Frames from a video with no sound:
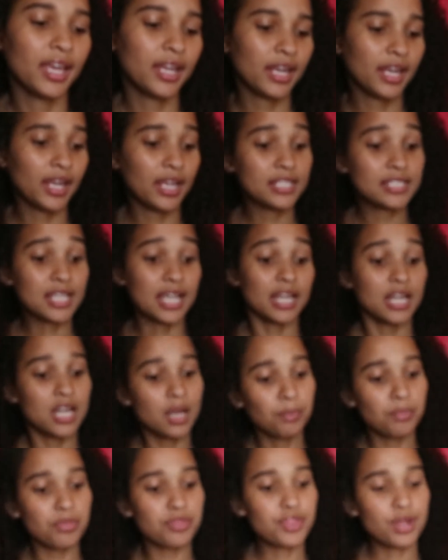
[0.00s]
it is a
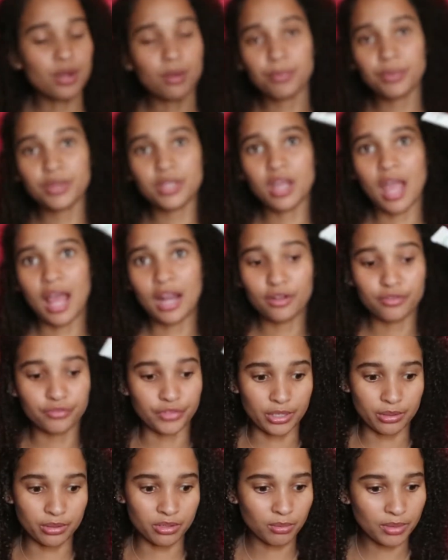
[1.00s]
lip therapy aloe
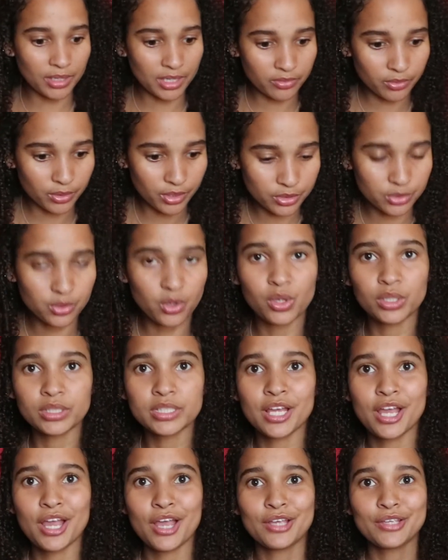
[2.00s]
vera, whatever it's
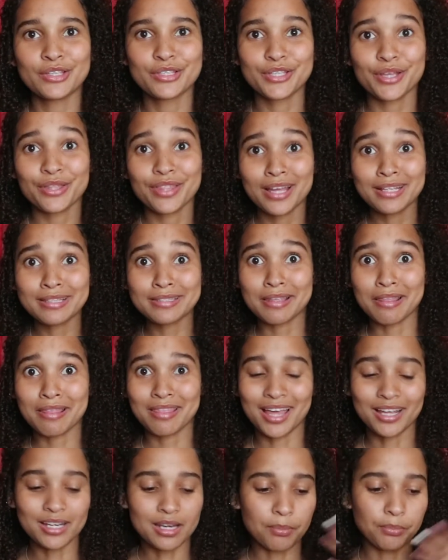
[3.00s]
called. So that's
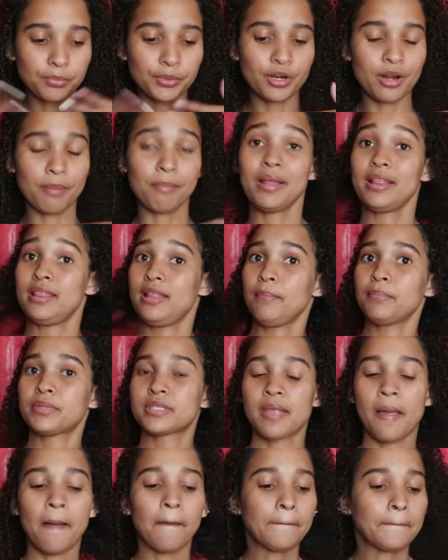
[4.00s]
that. I'm putting on my
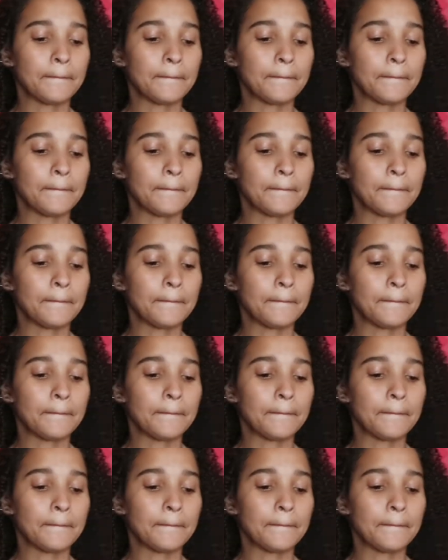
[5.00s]
lips.